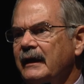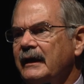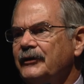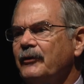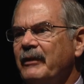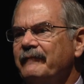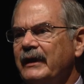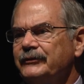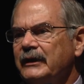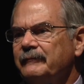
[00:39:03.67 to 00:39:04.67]
is a
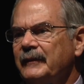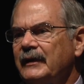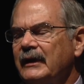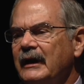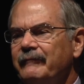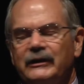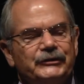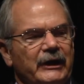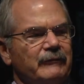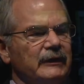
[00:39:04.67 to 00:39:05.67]
revision of our
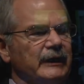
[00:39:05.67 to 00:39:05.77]
general